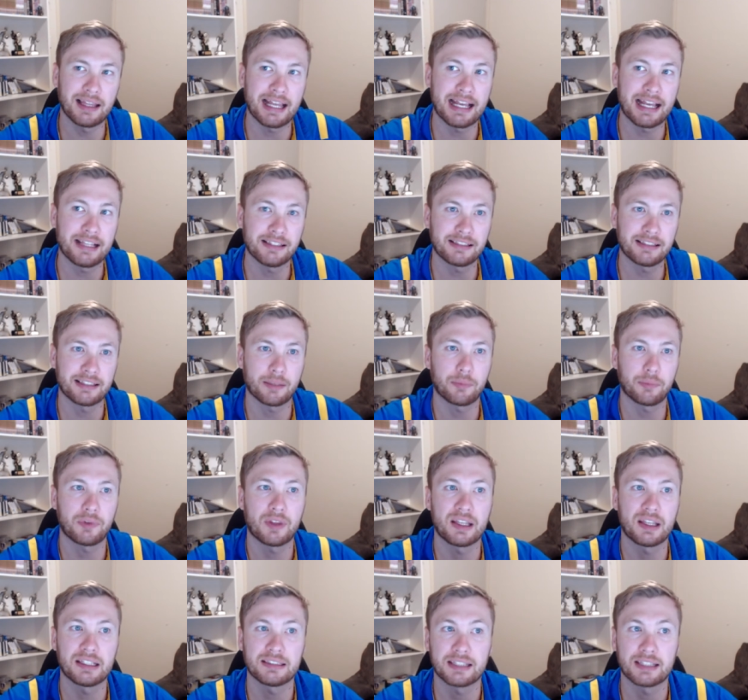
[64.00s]
as some
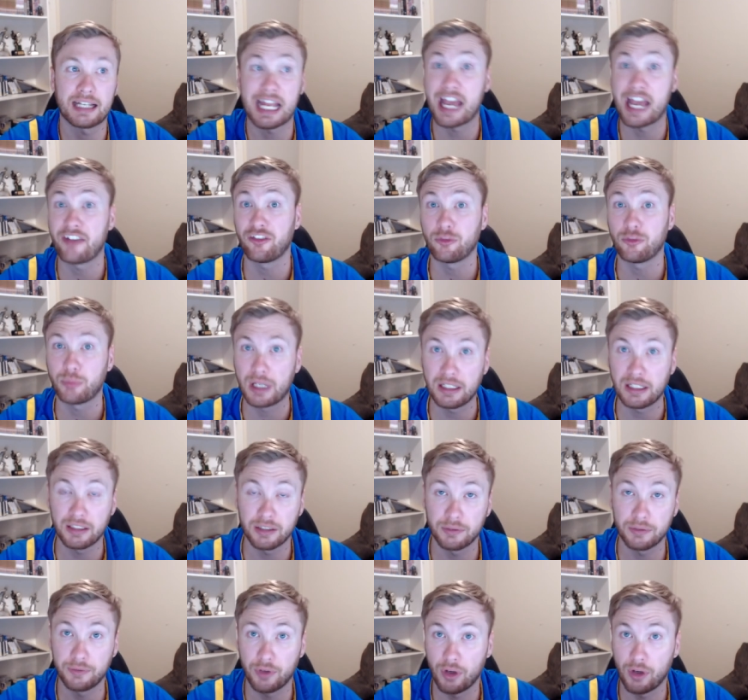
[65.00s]
things that haven't been
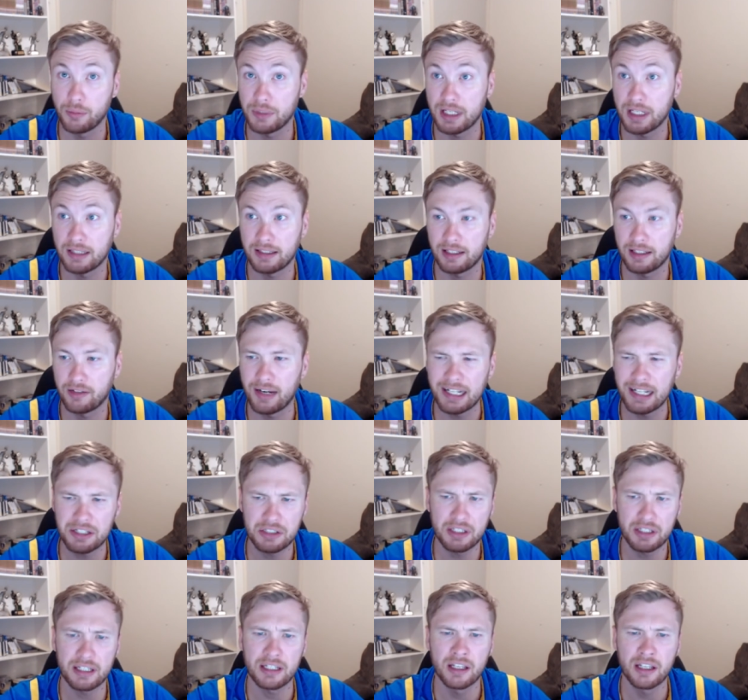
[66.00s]
confirmed yet that are
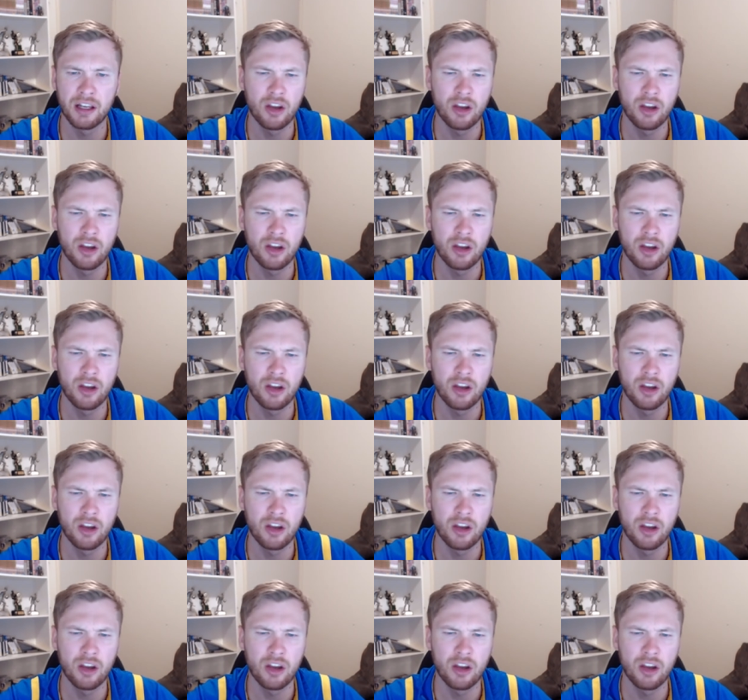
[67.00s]
actually